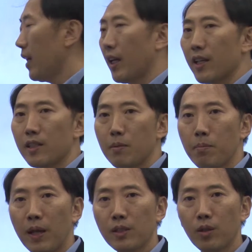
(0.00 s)
is
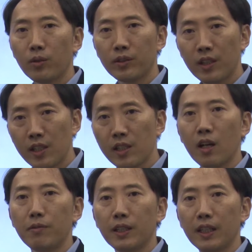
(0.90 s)
based on
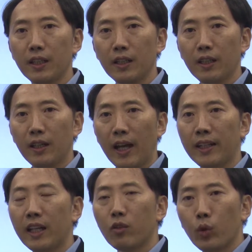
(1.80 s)
discovery, and
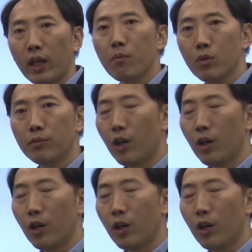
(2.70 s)
then we can move